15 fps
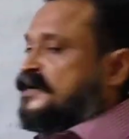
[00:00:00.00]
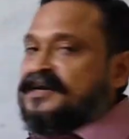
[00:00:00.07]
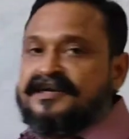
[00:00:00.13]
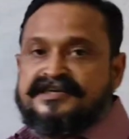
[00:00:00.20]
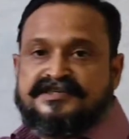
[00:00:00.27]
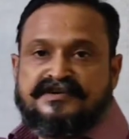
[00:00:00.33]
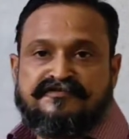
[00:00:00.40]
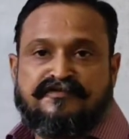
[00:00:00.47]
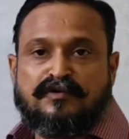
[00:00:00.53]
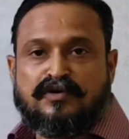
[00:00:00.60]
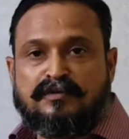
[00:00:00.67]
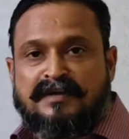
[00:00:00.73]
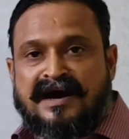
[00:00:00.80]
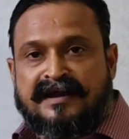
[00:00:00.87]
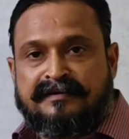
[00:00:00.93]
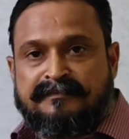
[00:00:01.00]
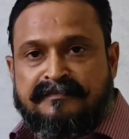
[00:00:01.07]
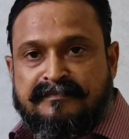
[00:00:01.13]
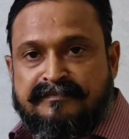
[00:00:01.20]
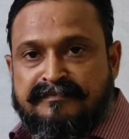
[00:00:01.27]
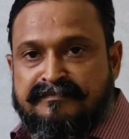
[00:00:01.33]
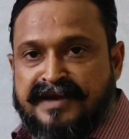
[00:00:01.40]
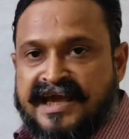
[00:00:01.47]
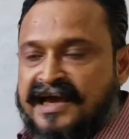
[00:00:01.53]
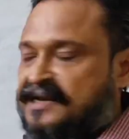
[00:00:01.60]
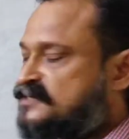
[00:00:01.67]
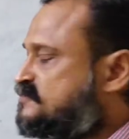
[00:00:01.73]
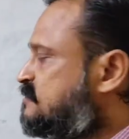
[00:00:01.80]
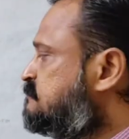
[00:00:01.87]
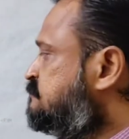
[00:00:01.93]
it is a 4-bar
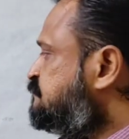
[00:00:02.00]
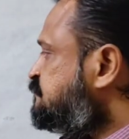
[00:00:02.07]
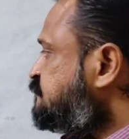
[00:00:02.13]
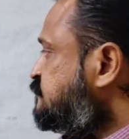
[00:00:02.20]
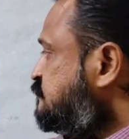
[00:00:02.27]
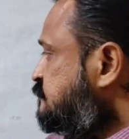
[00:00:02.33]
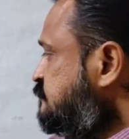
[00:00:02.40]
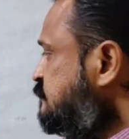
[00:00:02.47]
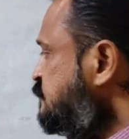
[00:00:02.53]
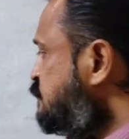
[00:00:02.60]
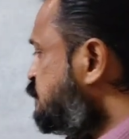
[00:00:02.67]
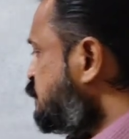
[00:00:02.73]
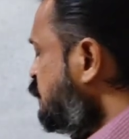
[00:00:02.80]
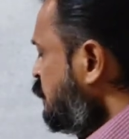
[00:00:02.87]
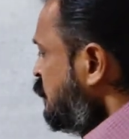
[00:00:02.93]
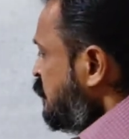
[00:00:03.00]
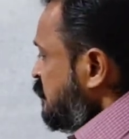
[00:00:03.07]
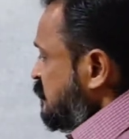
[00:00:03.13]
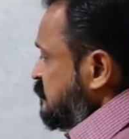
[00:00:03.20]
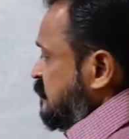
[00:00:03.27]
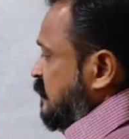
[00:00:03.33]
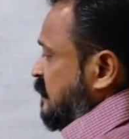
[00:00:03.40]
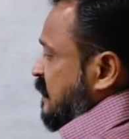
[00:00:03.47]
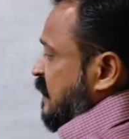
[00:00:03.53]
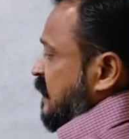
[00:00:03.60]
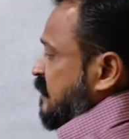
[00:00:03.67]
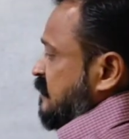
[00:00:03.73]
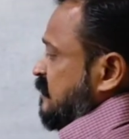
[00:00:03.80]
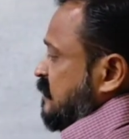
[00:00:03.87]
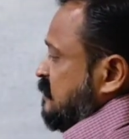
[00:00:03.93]
mechanism. So the
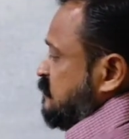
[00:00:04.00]
n